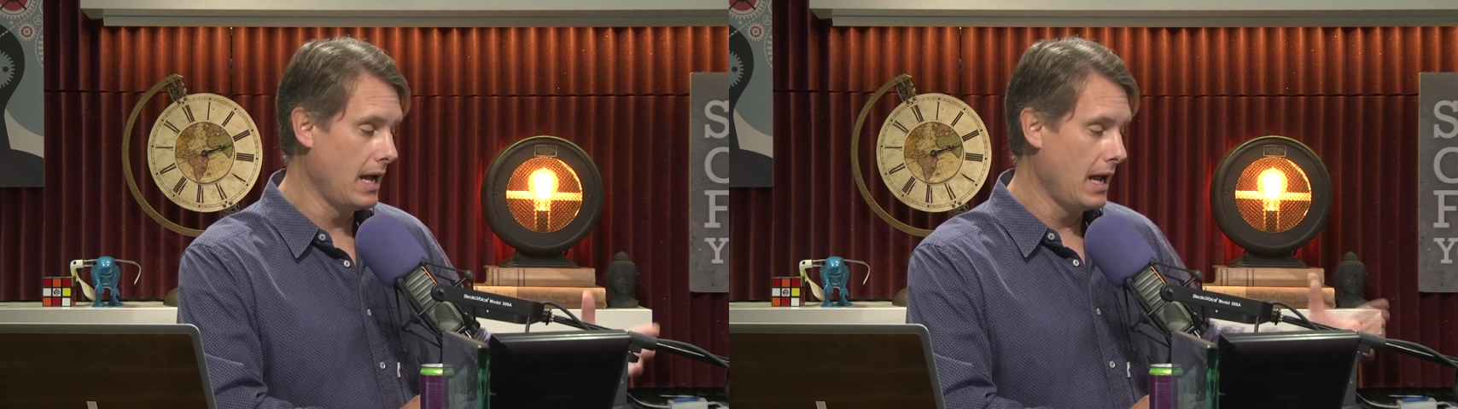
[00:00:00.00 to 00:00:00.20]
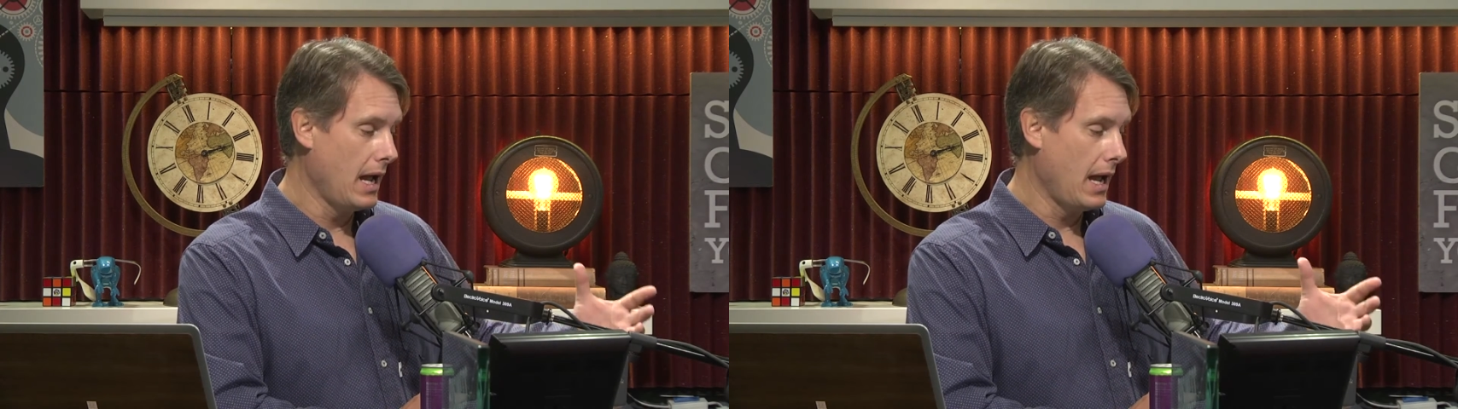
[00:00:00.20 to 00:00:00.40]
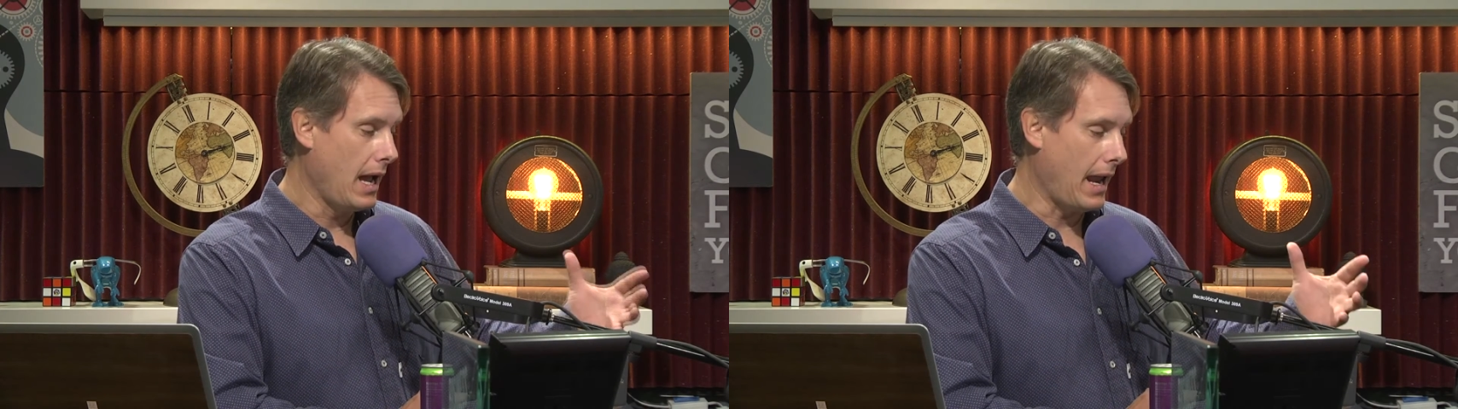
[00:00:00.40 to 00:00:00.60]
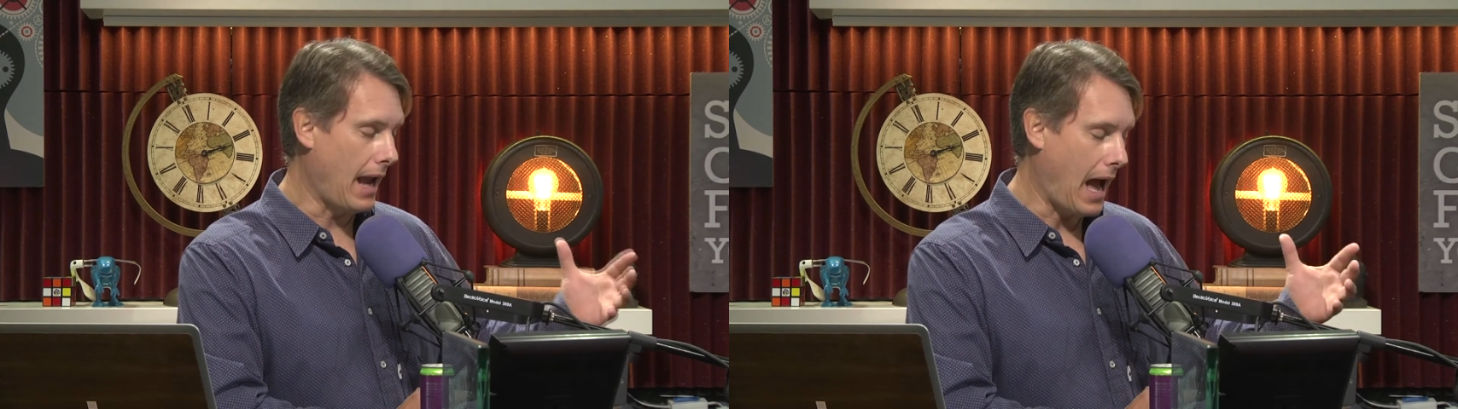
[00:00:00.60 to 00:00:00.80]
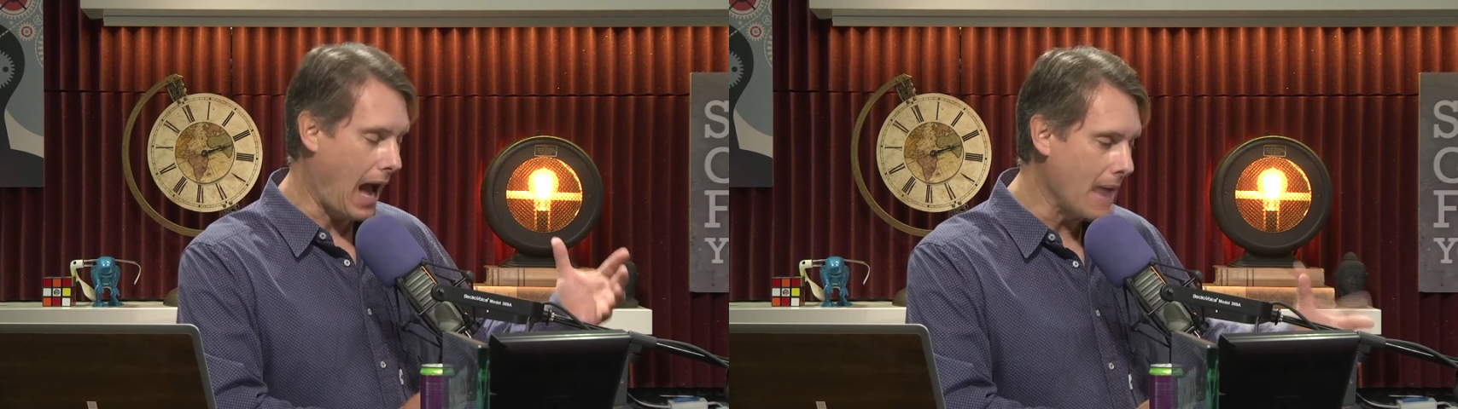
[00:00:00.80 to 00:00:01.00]
Mm-hmm.
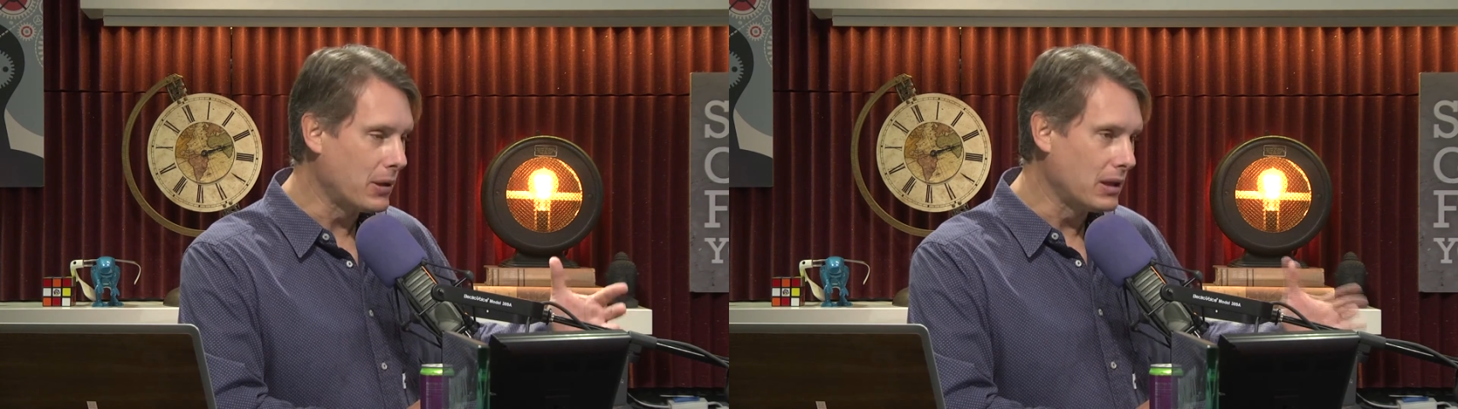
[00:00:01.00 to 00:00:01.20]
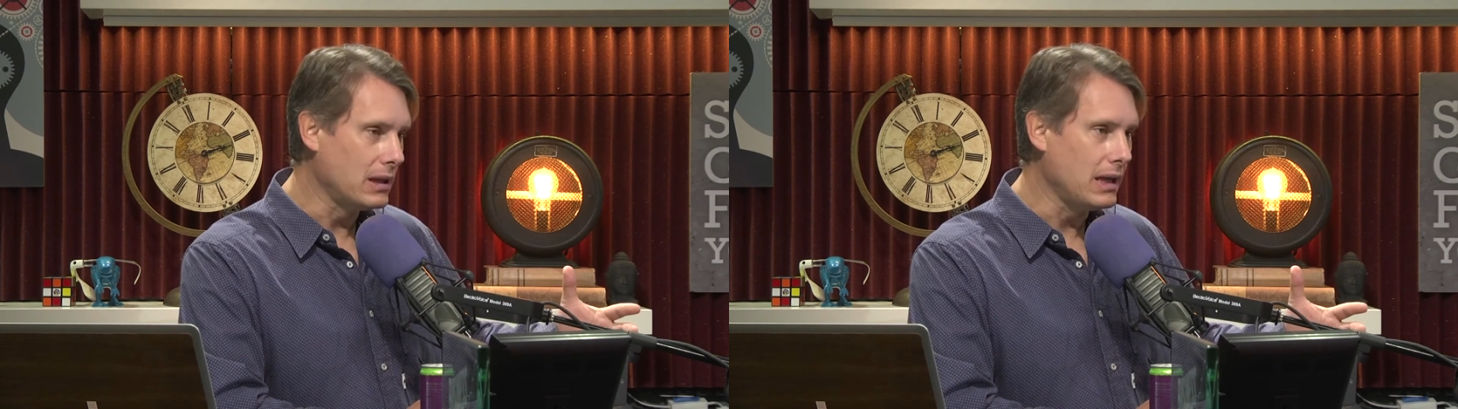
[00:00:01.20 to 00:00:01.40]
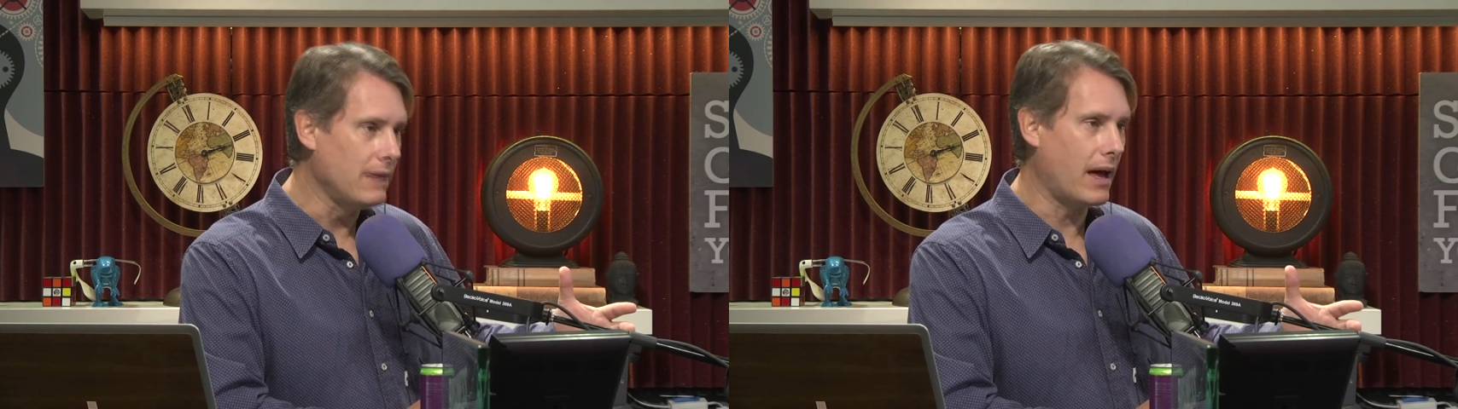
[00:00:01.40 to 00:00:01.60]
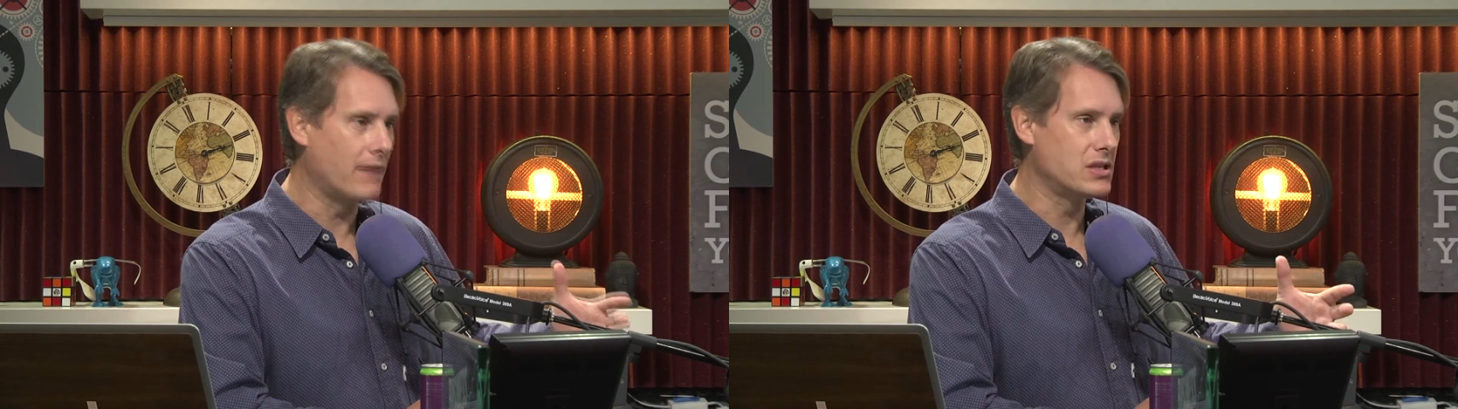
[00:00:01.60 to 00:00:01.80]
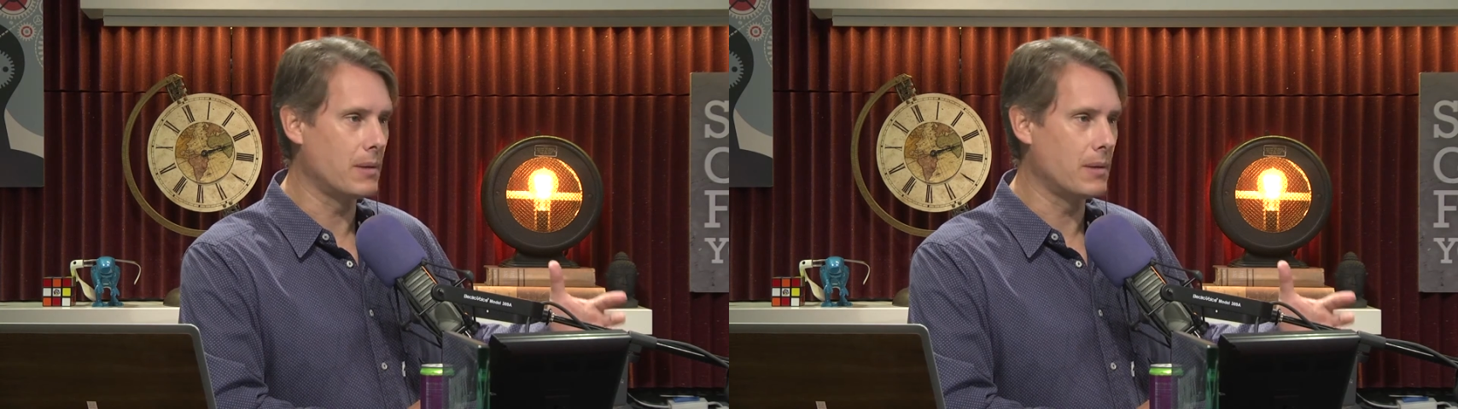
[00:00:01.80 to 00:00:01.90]
And I believe that if